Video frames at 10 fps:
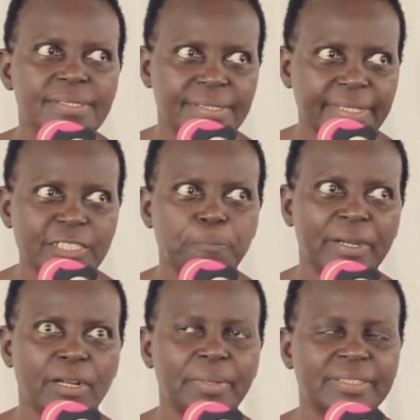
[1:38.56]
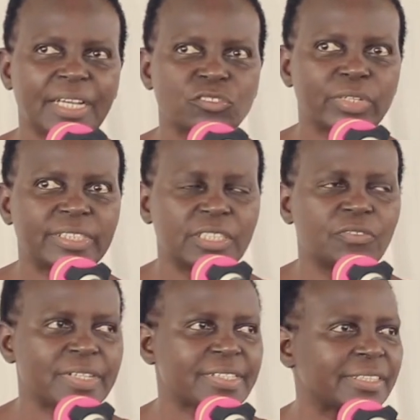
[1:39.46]
Set parameters to
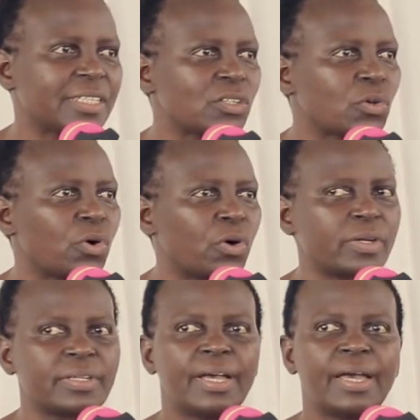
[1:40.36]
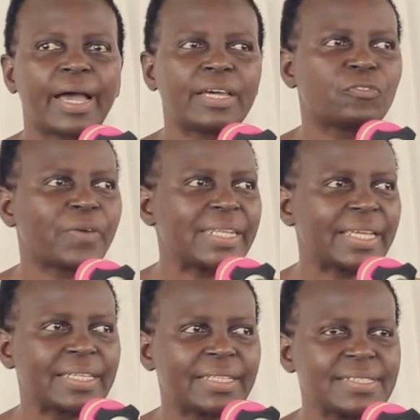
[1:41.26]
achieve a certain goal. And
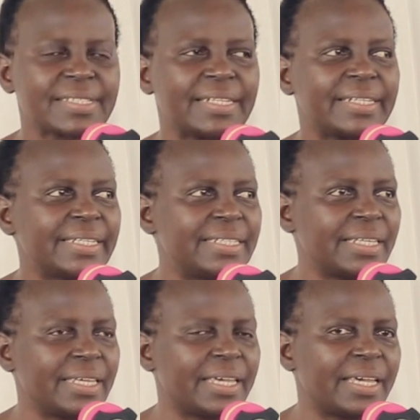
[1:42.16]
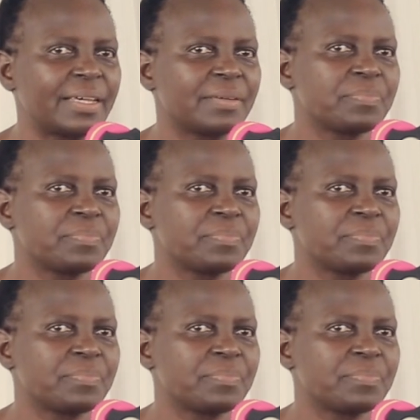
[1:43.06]
finally, there is a lady here.